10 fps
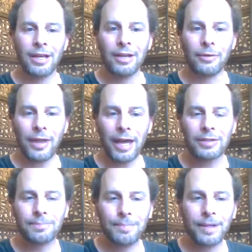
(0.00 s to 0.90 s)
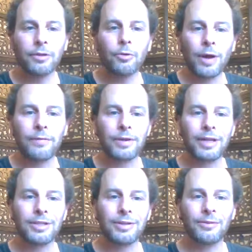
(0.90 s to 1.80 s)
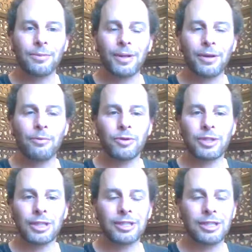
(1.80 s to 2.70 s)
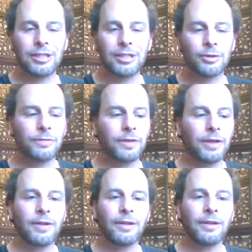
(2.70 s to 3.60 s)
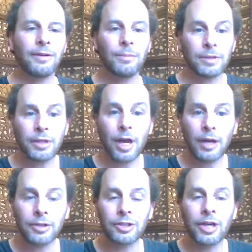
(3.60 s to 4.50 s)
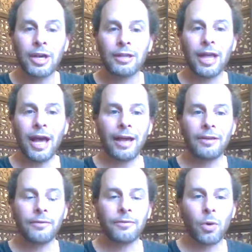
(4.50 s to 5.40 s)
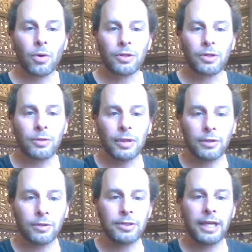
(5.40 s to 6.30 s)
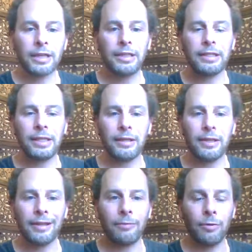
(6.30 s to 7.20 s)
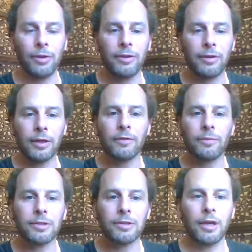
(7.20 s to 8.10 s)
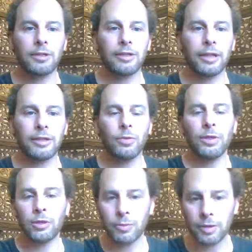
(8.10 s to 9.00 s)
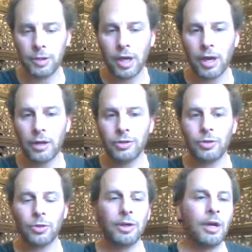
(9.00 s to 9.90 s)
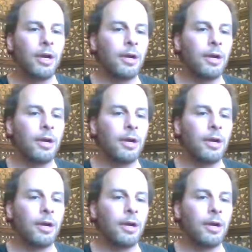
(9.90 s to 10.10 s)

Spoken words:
That's been the revelation for me over 16 years of giving massage. That of course you can learn techniques, and I think that when we think of massage, like Swedish massage or